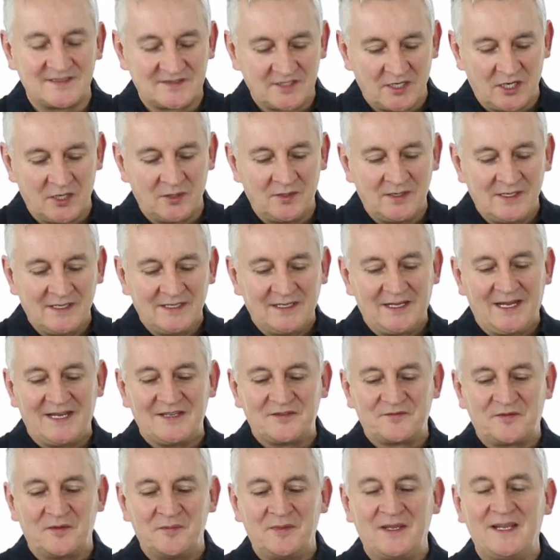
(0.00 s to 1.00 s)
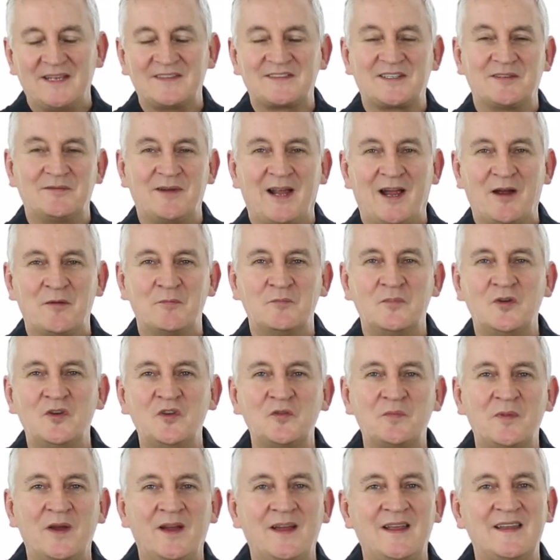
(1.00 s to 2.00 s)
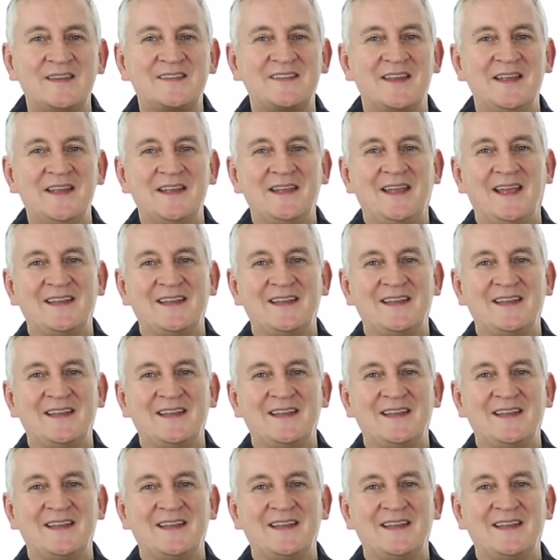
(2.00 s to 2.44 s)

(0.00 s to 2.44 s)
So for me, it's around movement,